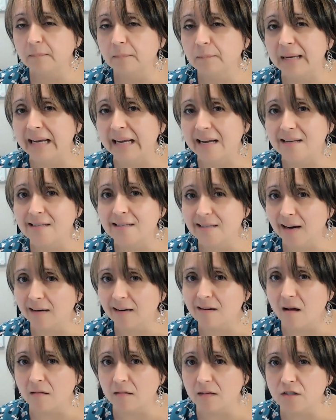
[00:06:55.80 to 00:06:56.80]
because
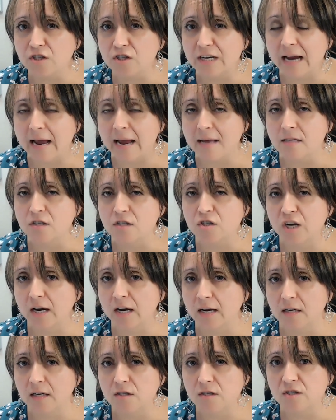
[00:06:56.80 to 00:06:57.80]
technology has
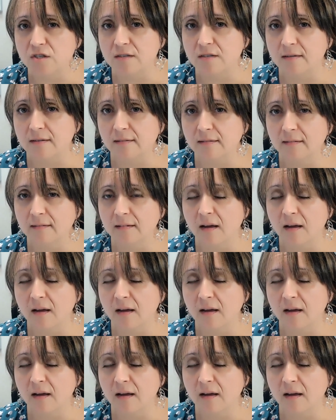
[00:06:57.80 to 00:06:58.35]
changed